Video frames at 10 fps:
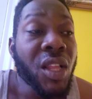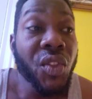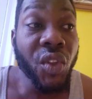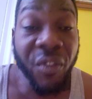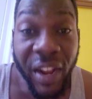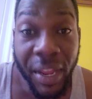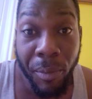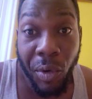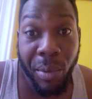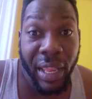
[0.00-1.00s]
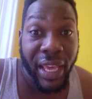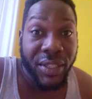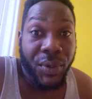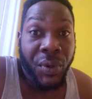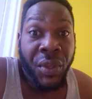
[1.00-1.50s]
enough of them woman here
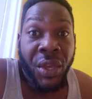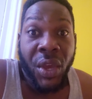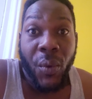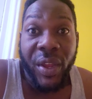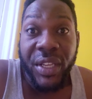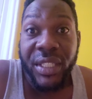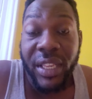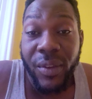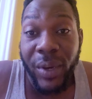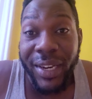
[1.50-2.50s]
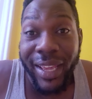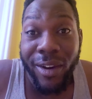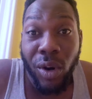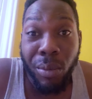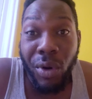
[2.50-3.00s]
too, where you see when they
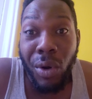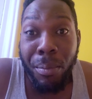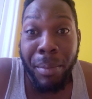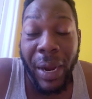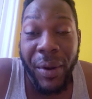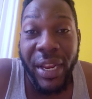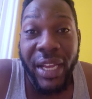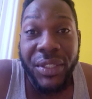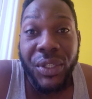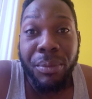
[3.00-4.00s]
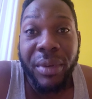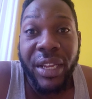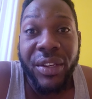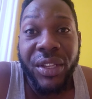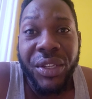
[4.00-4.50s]
come come married and something
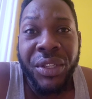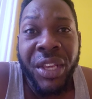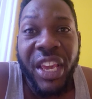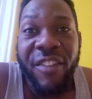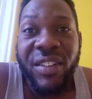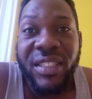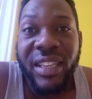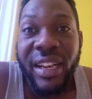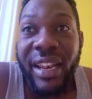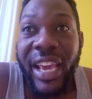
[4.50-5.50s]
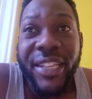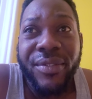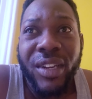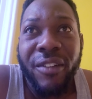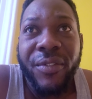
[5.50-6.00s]
and you know, everything
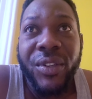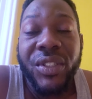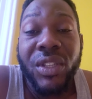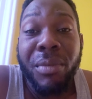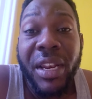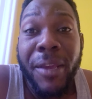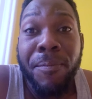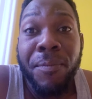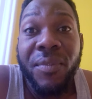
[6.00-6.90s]
nice for some of them